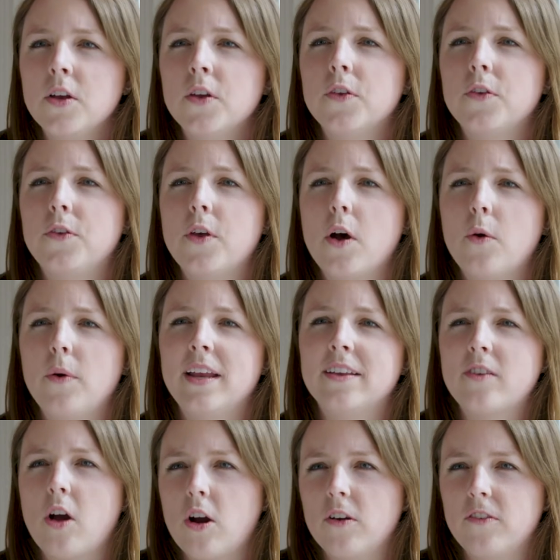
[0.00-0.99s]
so it
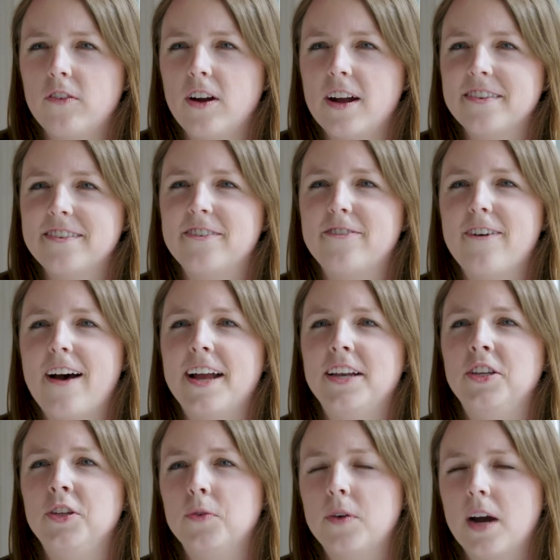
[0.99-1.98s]
is hard for us to
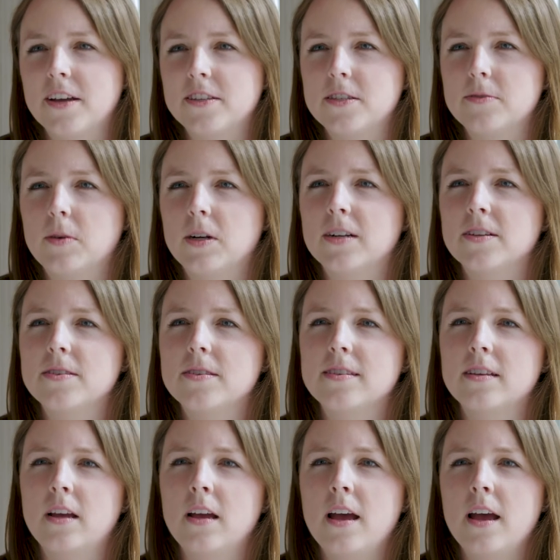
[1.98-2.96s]
find new
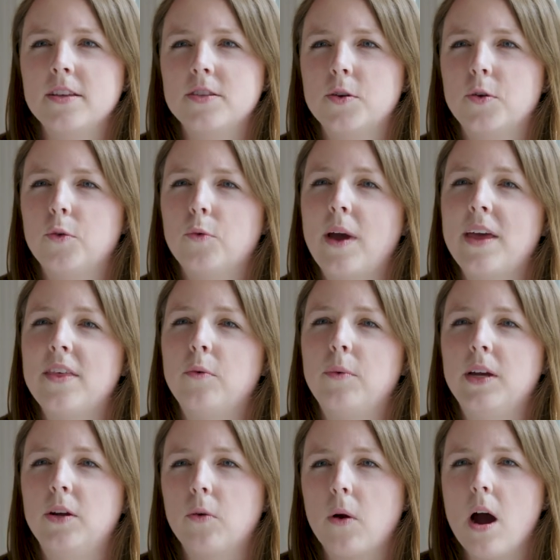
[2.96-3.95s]
customers. So the way that
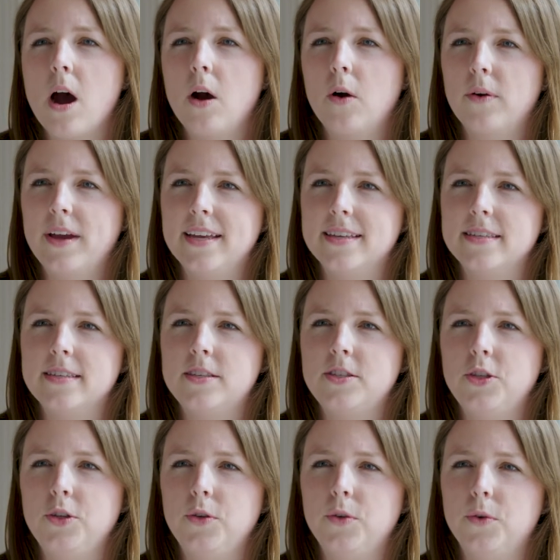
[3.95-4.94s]
we grow is
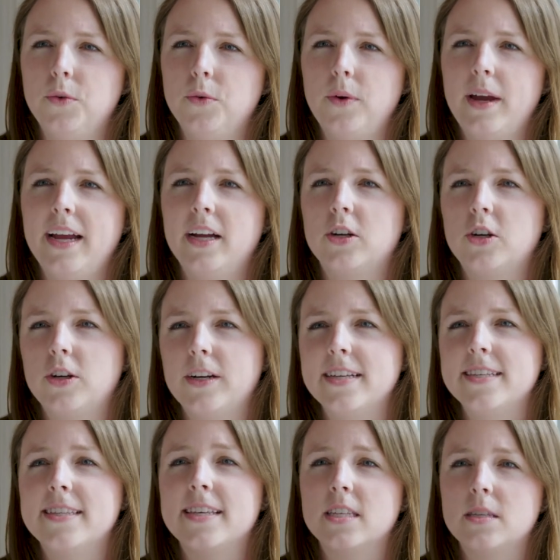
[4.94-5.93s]
to
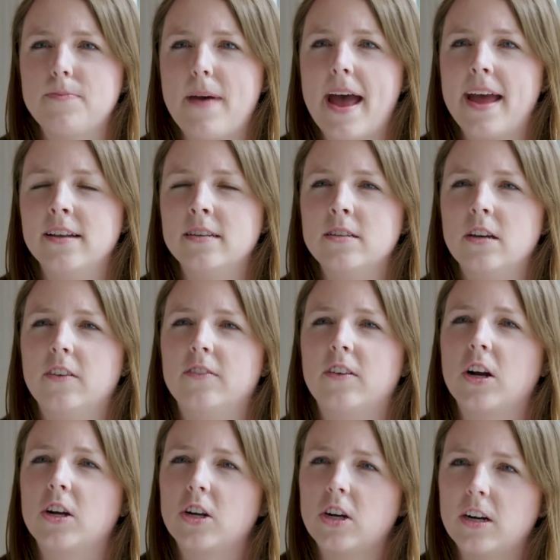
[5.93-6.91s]
increase the spend of
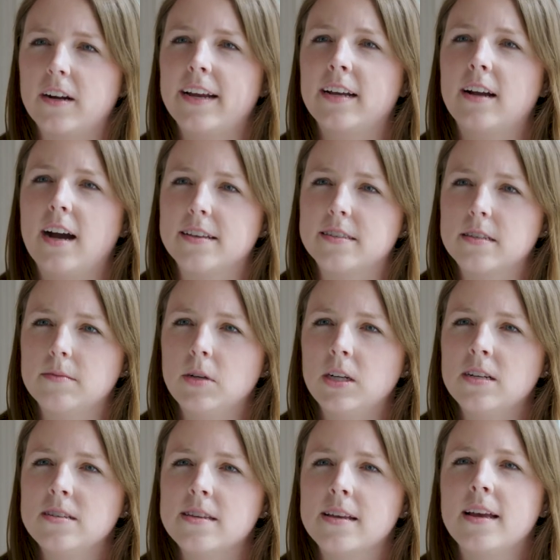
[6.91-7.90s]
our current
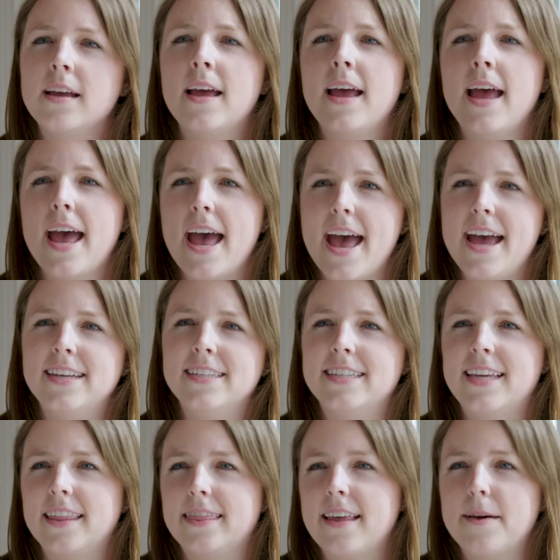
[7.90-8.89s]
customers
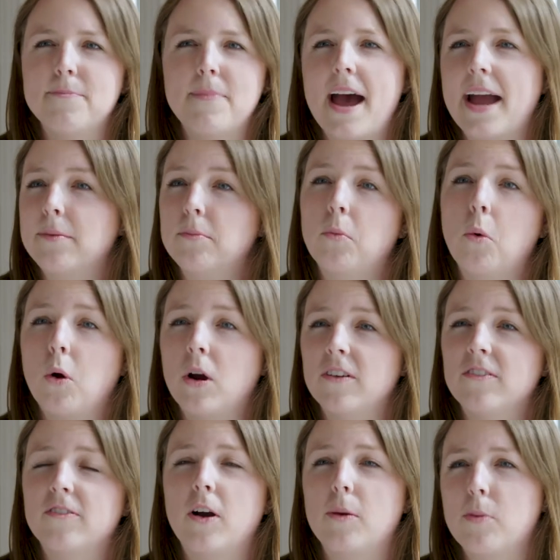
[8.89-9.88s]
and get them buying more
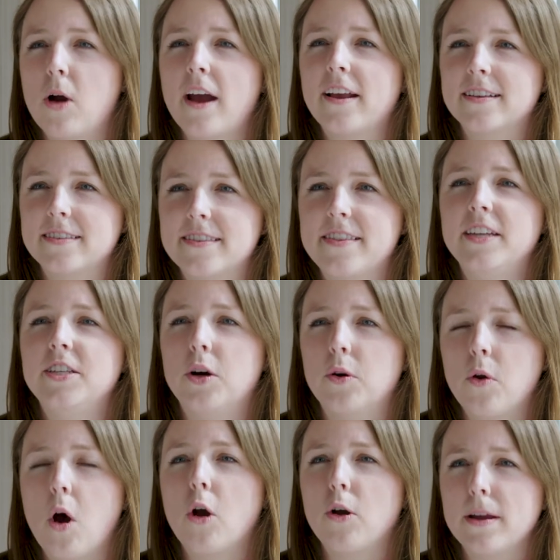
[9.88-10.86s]
of our products that they
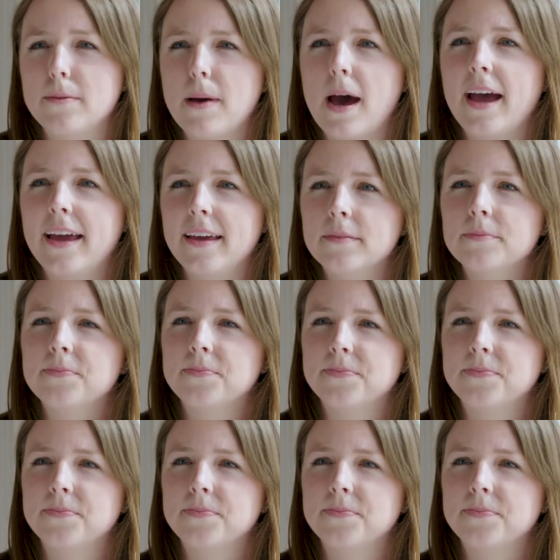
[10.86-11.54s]
don't already buy.